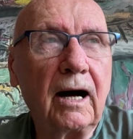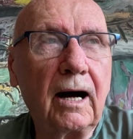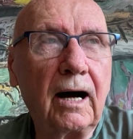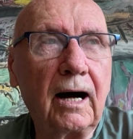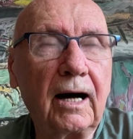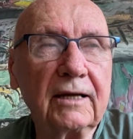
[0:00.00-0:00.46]

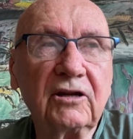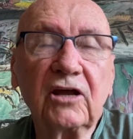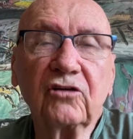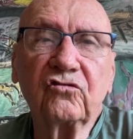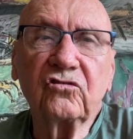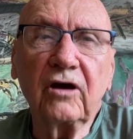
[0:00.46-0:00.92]
I
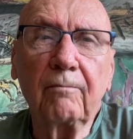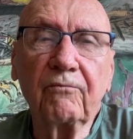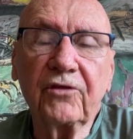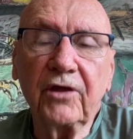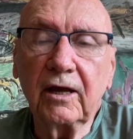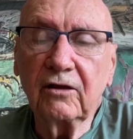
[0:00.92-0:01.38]
did
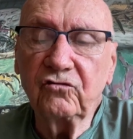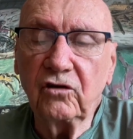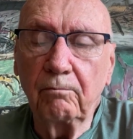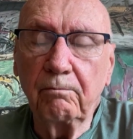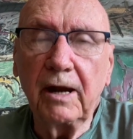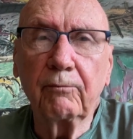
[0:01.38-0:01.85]
some things
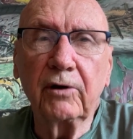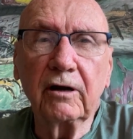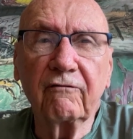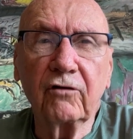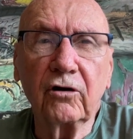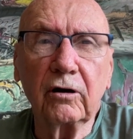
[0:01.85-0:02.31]
in memory
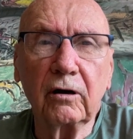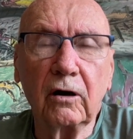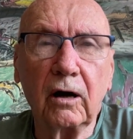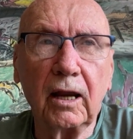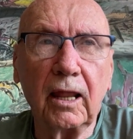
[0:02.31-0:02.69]
of her,